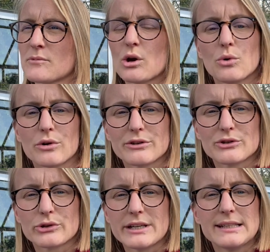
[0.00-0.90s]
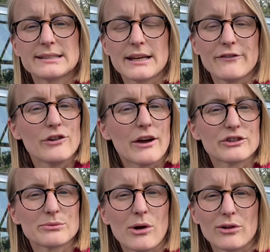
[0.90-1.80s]
cordon trees if you have a
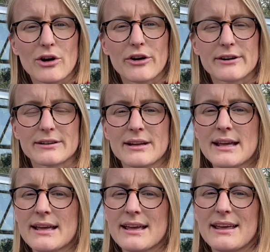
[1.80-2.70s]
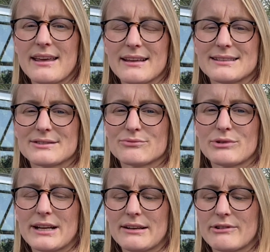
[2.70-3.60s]
small garden. It's
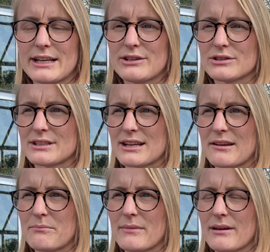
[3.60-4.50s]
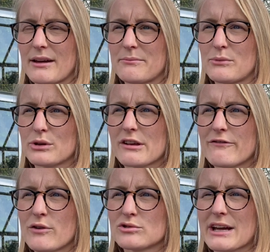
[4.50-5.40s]
really, really good, and I'm looking
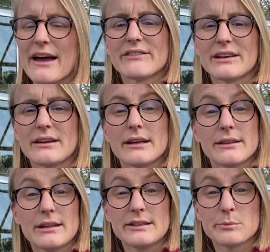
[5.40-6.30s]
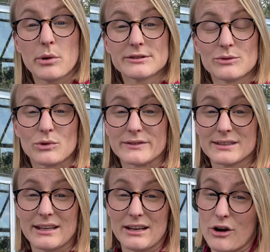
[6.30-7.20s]
forward to having these potted ones
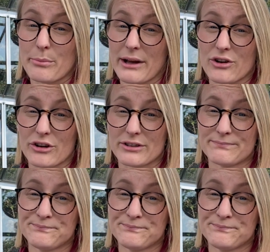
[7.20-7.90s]
in our back garden.